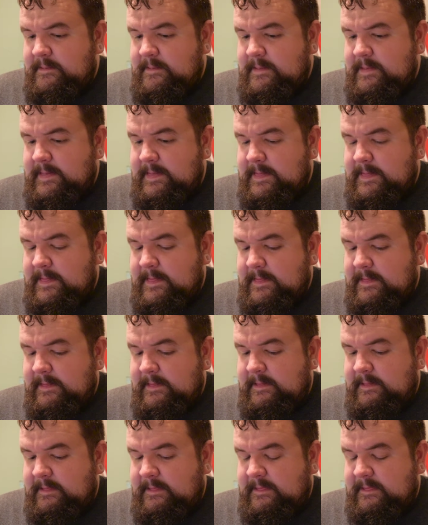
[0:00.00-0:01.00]

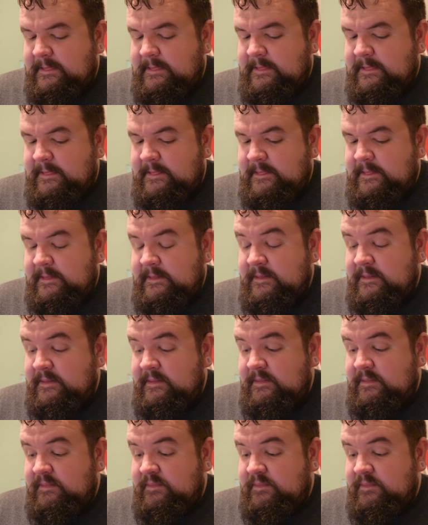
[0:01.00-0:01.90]
No one is speaking in this clip.